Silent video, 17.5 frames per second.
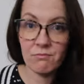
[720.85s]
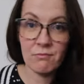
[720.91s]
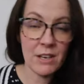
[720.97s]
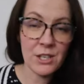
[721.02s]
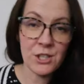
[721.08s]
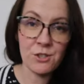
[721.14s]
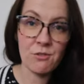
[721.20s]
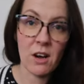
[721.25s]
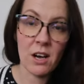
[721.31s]

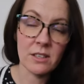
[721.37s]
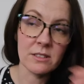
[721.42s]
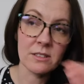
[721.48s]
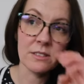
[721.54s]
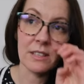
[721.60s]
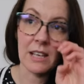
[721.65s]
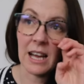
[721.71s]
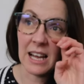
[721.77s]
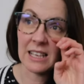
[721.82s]

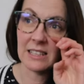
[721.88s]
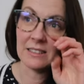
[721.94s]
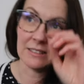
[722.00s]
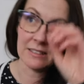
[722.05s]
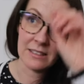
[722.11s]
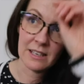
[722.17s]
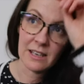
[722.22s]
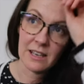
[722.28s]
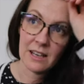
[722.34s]
restaurant,
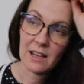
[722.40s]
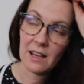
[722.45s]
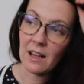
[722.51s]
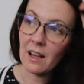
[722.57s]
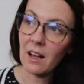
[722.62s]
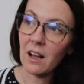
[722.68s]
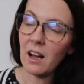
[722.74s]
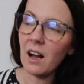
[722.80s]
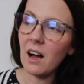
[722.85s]
and
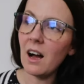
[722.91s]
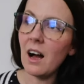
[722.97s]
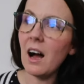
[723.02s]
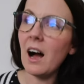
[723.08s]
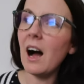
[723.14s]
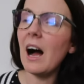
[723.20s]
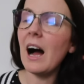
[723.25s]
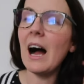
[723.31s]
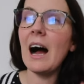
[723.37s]

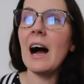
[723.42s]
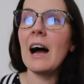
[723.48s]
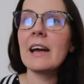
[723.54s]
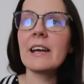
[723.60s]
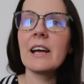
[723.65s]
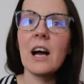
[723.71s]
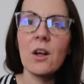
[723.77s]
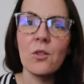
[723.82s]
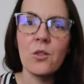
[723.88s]

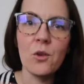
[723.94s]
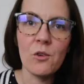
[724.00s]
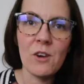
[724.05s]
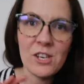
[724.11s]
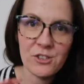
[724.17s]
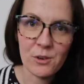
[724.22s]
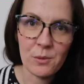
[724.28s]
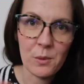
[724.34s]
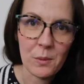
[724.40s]
the
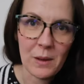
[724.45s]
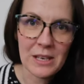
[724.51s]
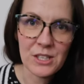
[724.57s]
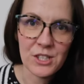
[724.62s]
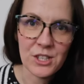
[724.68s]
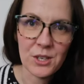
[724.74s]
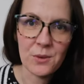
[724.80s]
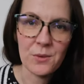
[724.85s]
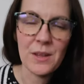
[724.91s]
restaurant we
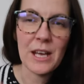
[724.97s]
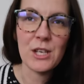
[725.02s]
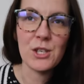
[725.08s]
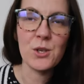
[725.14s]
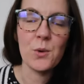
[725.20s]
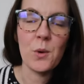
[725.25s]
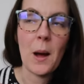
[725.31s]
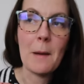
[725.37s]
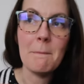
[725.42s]
went to, they
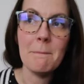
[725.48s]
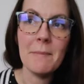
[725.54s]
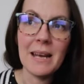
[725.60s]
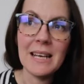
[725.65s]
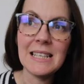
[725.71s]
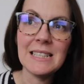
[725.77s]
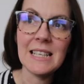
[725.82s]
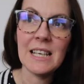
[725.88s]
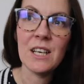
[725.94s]
do
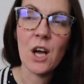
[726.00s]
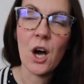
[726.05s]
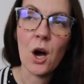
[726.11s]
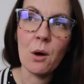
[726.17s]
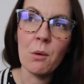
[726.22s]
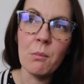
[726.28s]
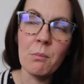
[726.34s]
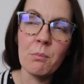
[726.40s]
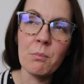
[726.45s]
amazing
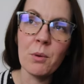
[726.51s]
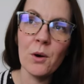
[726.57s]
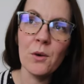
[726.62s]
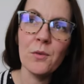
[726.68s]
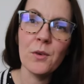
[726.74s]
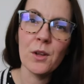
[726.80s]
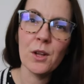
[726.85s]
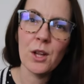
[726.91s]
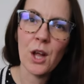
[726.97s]

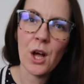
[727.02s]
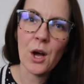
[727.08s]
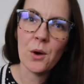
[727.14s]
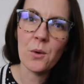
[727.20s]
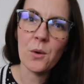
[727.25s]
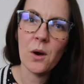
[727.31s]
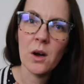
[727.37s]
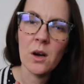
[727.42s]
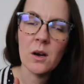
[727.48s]

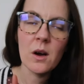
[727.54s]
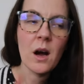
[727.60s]
buffalo